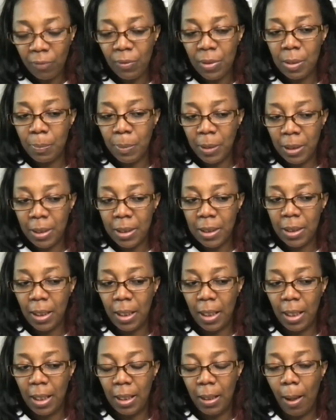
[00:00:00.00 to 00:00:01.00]

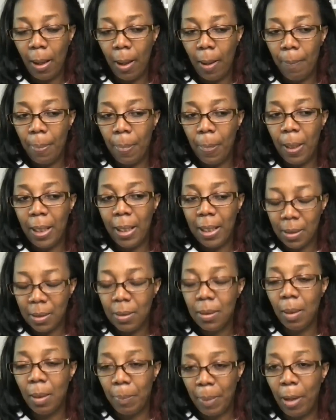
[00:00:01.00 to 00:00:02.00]
visibility um,
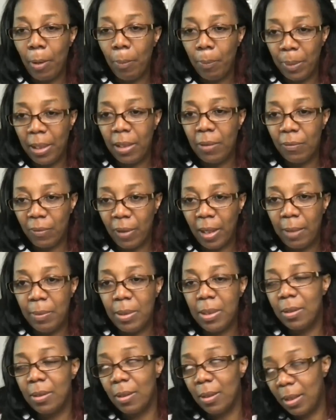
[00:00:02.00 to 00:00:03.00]
isn't about being
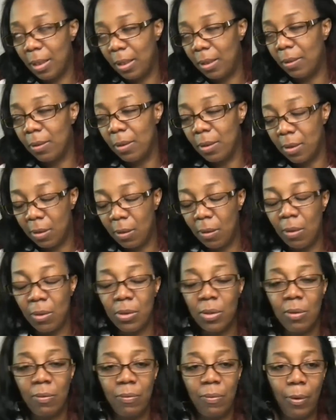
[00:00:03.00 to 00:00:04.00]
famous, as I said at the
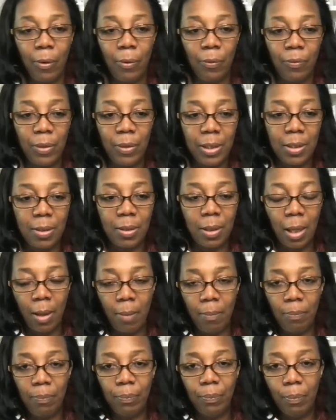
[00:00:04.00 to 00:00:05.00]
start of, of this
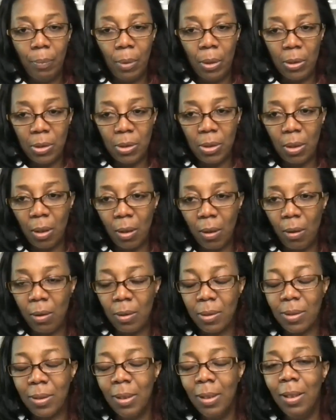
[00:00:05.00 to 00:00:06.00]
um,
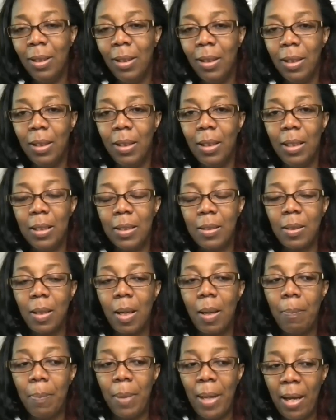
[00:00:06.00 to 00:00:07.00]
masterclass. It's
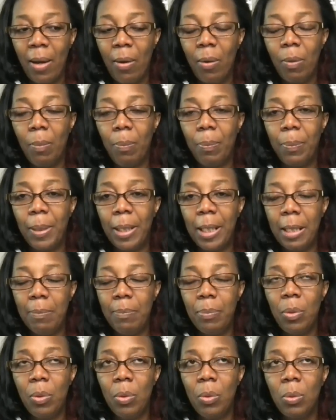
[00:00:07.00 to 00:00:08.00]
about
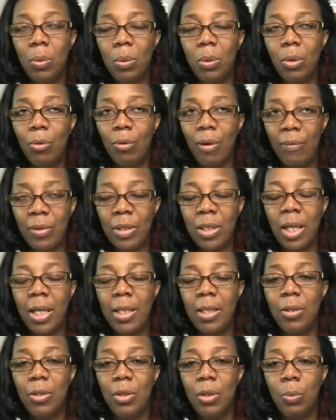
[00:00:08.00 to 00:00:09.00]
people
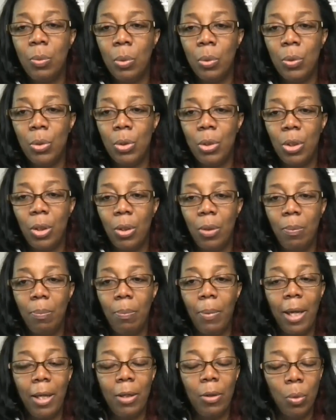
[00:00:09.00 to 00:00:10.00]
gravitating towards you.
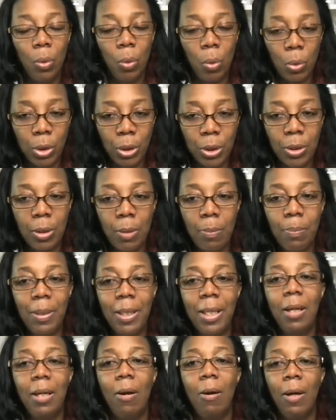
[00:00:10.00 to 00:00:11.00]
But in order to
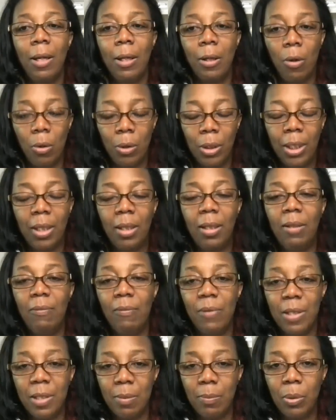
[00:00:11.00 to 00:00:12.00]
be iconically
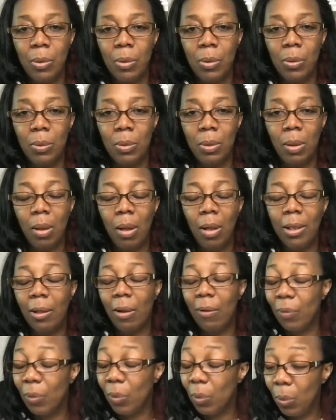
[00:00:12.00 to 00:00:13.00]
visible, and
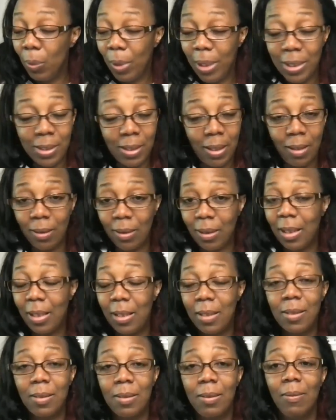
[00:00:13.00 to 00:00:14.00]
I've always said
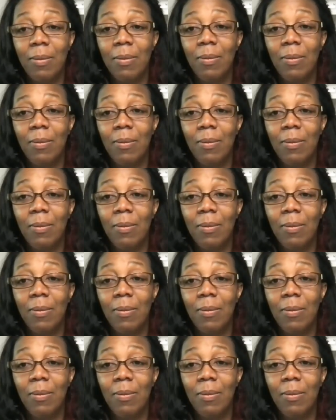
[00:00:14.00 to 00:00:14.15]
this,